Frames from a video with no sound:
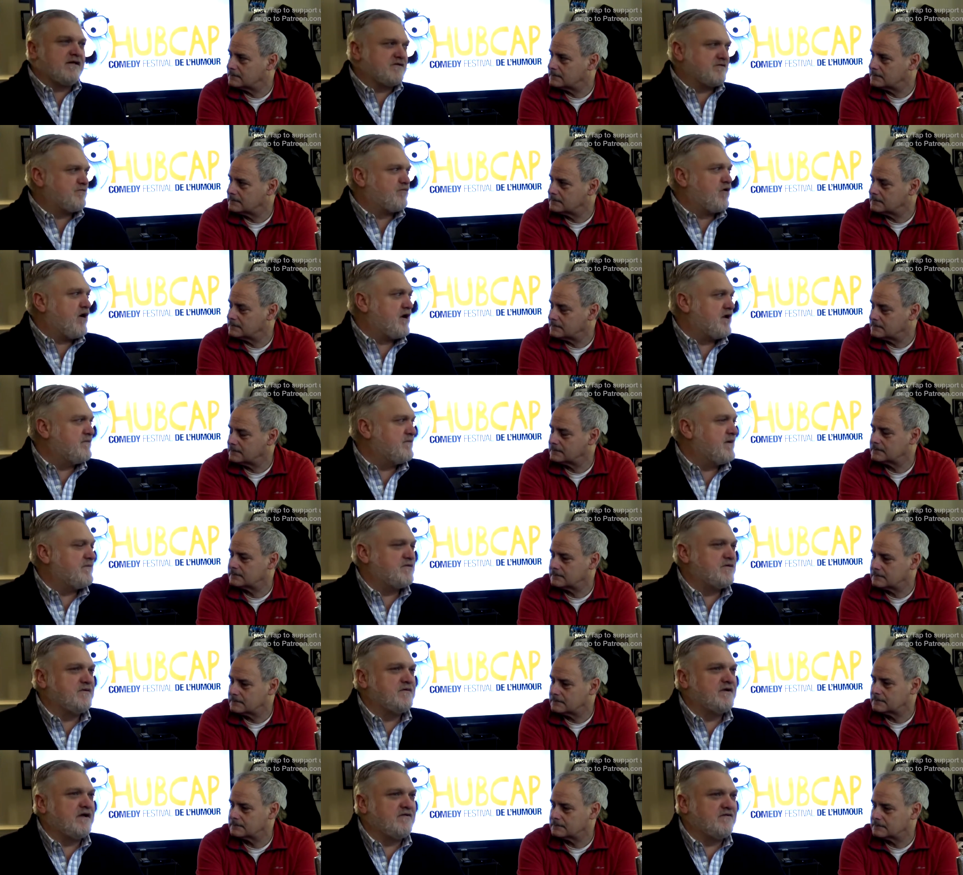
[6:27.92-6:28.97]
Speaker 1: has brought him
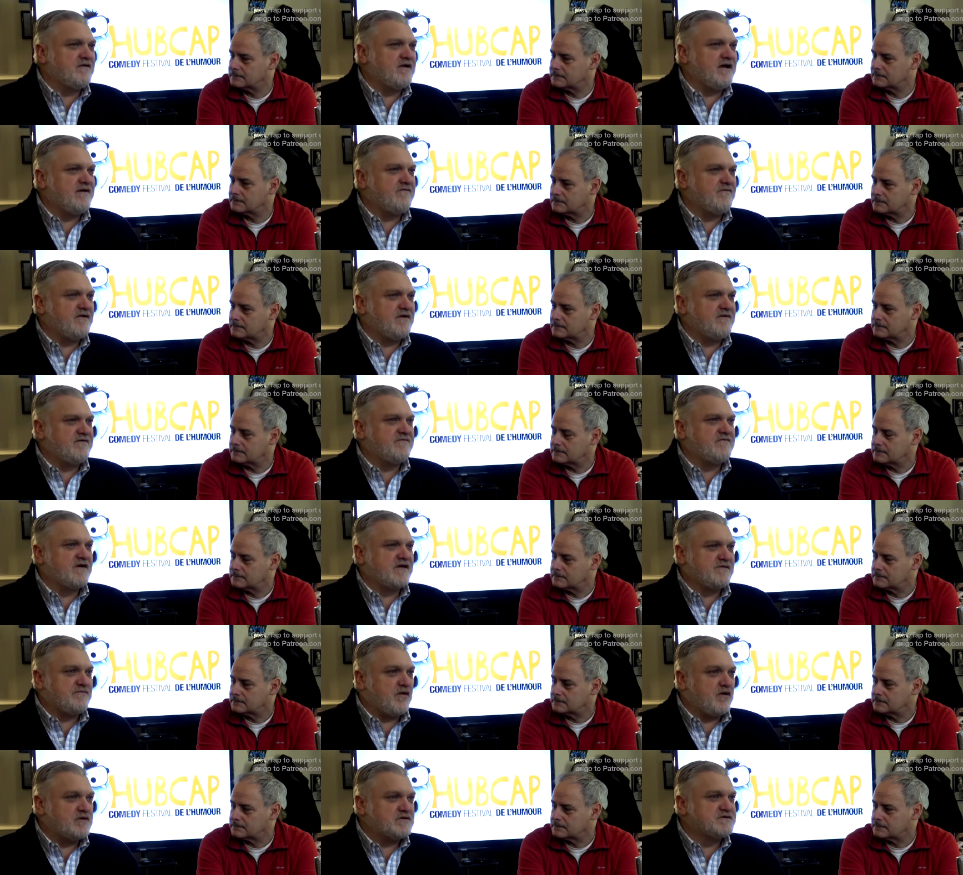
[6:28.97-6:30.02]
up to another level of
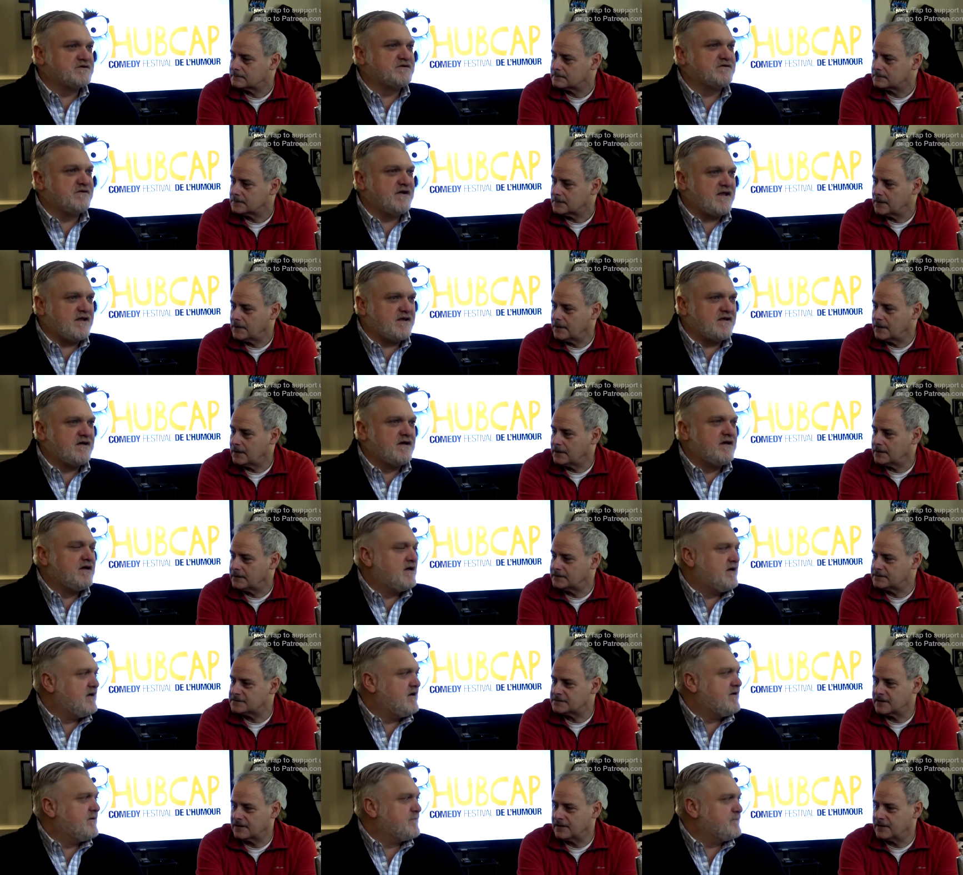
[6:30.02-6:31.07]
exposure. And yeah, and
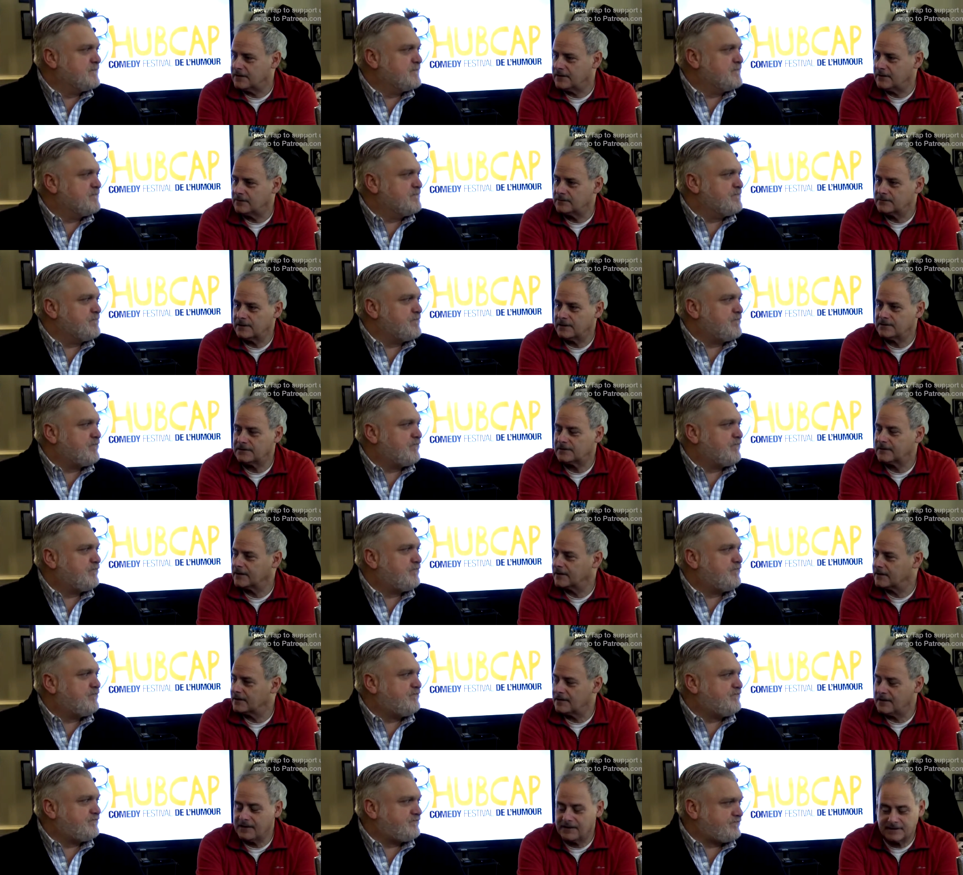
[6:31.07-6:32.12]
Speaker 2: he started out
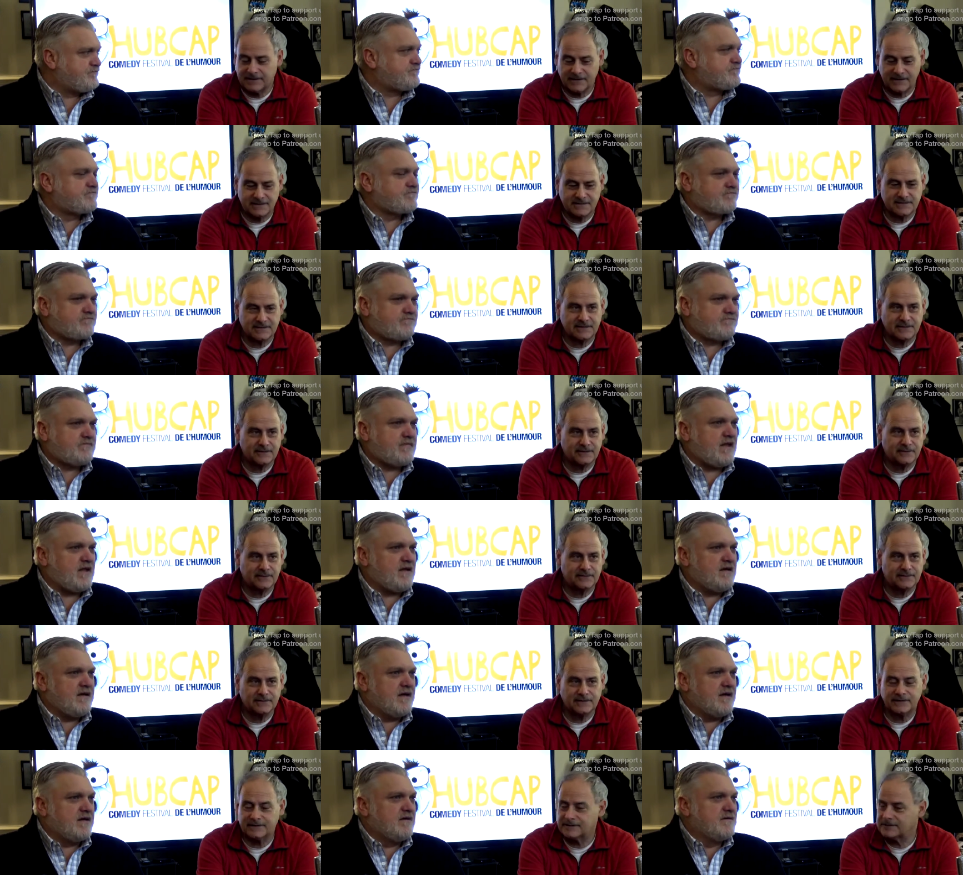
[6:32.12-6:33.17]
entering our contest. You
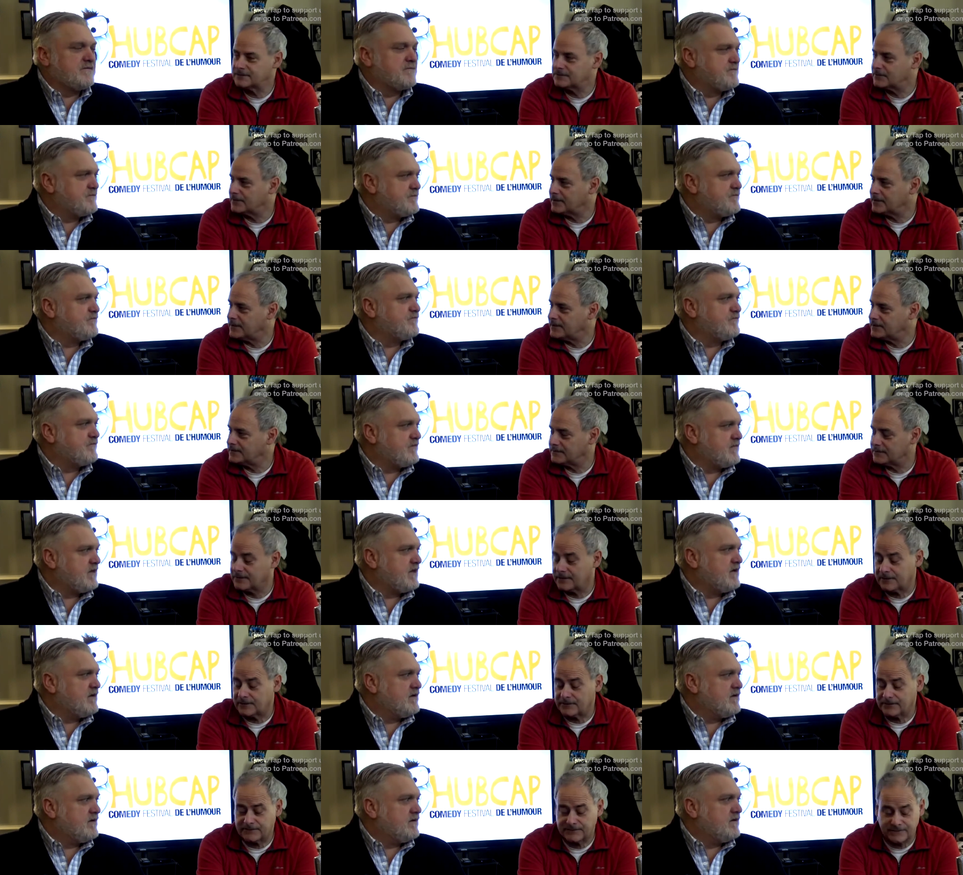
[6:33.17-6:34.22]
know, yeah. I don't know, twenty years, I
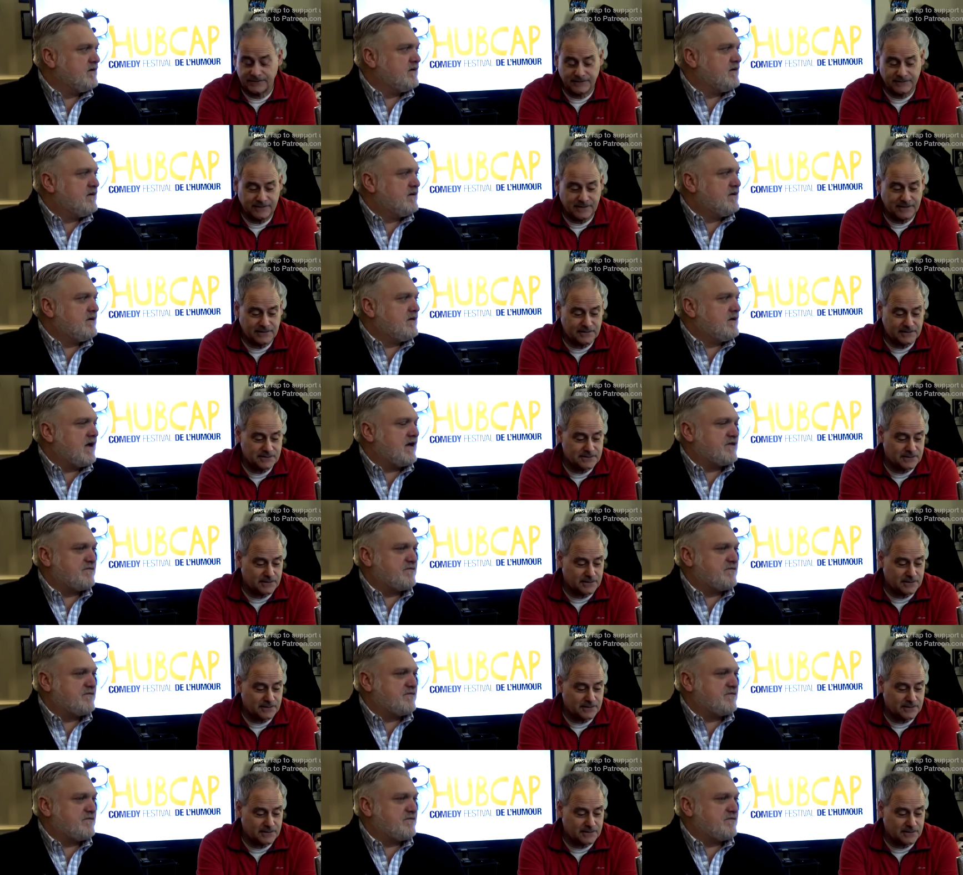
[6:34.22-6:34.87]
don't know, fifteen years